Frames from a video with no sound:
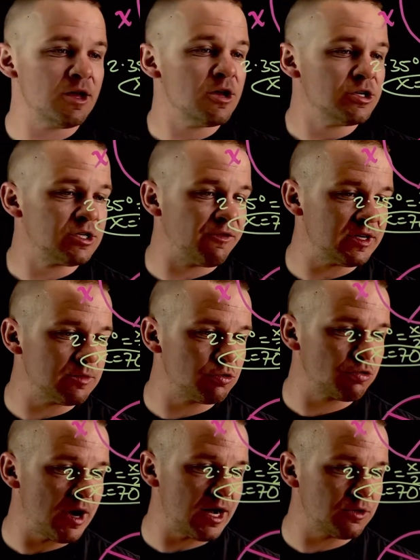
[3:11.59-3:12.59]
So if I
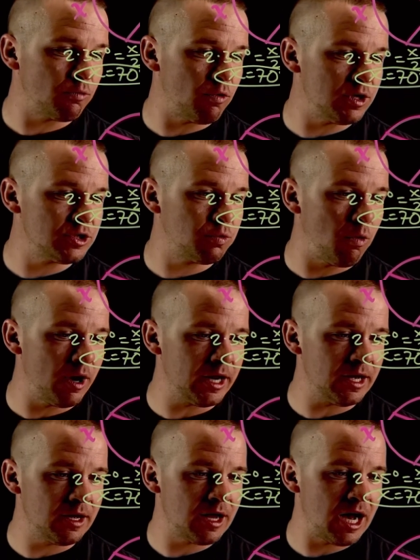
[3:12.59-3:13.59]
subtract
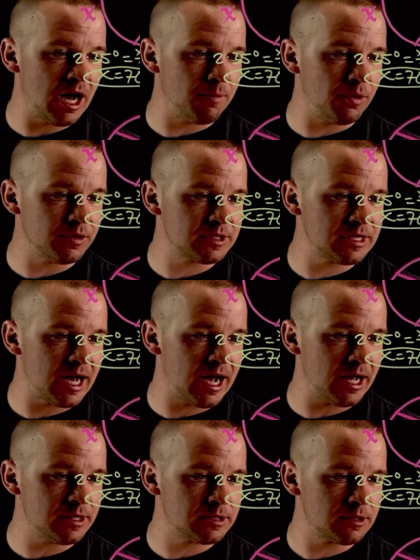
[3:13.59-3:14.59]
120 on both
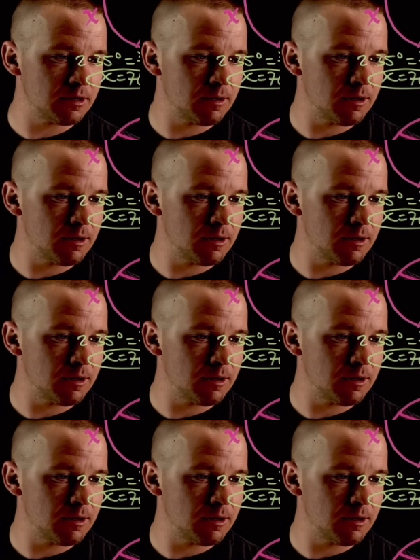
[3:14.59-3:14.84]
sides,